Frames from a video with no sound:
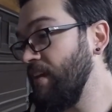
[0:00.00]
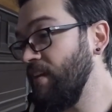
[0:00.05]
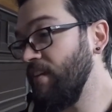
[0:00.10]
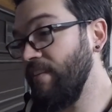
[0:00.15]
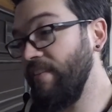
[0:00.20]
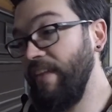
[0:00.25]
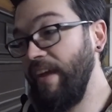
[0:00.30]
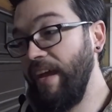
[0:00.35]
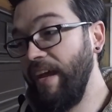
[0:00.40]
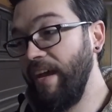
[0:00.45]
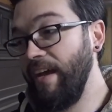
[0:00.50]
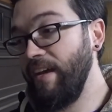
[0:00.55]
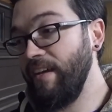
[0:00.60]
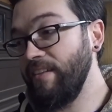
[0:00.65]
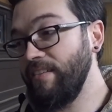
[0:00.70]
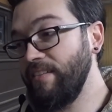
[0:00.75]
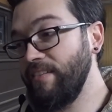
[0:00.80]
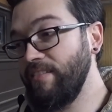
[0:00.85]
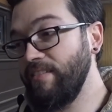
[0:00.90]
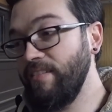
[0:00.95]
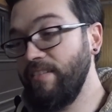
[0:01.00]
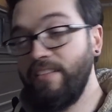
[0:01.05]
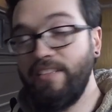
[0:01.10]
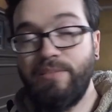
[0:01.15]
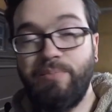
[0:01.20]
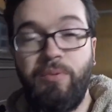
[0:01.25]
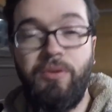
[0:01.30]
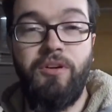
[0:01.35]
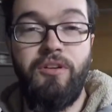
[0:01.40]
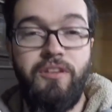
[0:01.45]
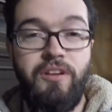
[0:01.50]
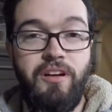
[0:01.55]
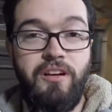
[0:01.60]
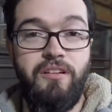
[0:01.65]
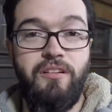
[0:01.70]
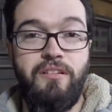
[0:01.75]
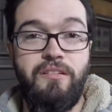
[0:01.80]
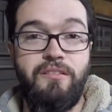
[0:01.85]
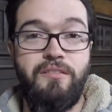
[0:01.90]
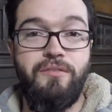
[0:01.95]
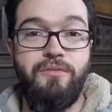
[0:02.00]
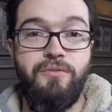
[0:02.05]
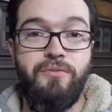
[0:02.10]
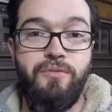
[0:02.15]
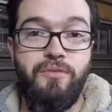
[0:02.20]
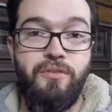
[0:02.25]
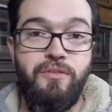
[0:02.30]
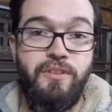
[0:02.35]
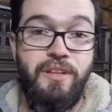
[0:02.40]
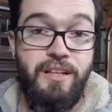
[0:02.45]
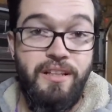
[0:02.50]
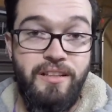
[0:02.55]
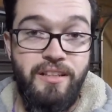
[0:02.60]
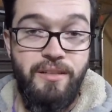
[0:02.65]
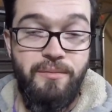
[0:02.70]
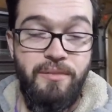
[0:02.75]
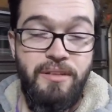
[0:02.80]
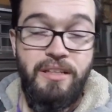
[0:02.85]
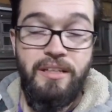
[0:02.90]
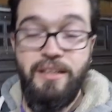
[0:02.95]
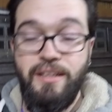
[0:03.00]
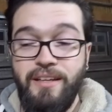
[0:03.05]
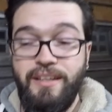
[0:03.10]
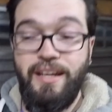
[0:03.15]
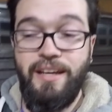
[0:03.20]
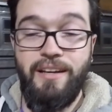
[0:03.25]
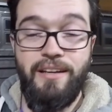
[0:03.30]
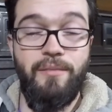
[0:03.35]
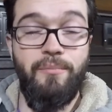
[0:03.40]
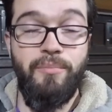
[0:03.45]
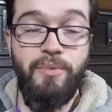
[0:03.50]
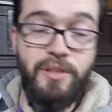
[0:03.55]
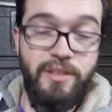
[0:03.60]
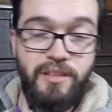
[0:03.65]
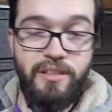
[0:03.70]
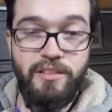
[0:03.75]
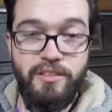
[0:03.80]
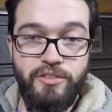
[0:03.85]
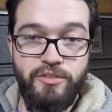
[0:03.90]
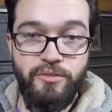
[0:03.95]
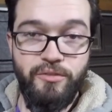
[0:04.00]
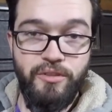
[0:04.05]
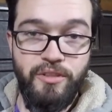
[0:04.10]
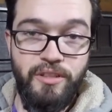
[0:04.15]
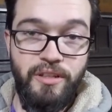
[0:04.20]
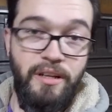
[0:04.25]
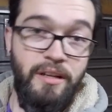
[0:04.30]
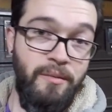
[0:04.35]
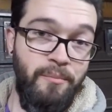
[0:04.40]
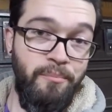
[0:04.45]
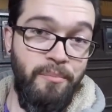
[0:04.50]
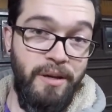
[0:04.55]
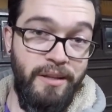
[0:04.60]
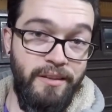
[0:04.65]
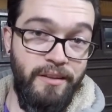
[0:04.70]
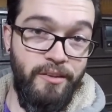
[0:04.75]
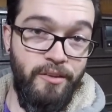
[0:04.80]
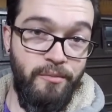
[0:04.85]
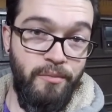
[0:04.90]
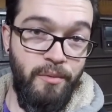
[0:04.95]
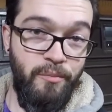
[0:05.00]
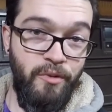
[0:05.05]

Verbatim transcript: that this part of the clip got completely destroyed by the other memory